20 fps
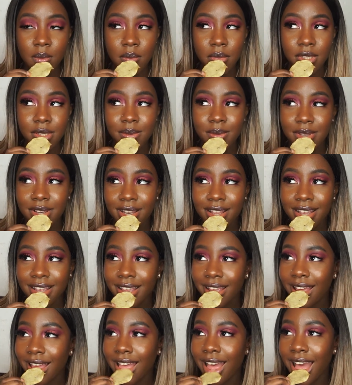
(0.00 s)

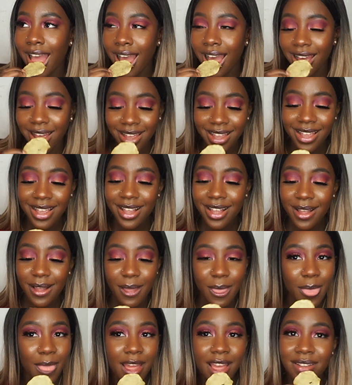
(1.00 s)
Bismillah.
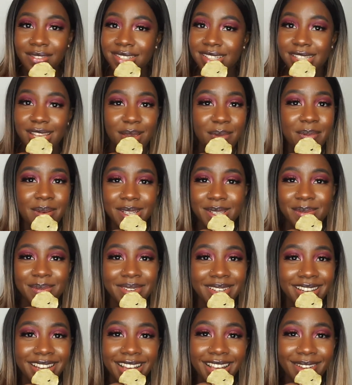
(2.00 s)
You have to say
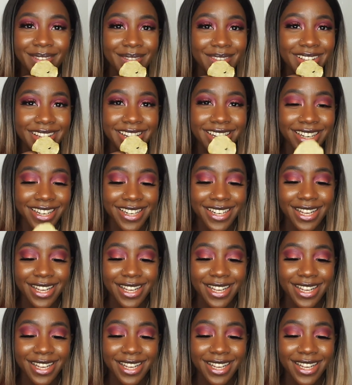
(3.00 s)
Bismillah, man.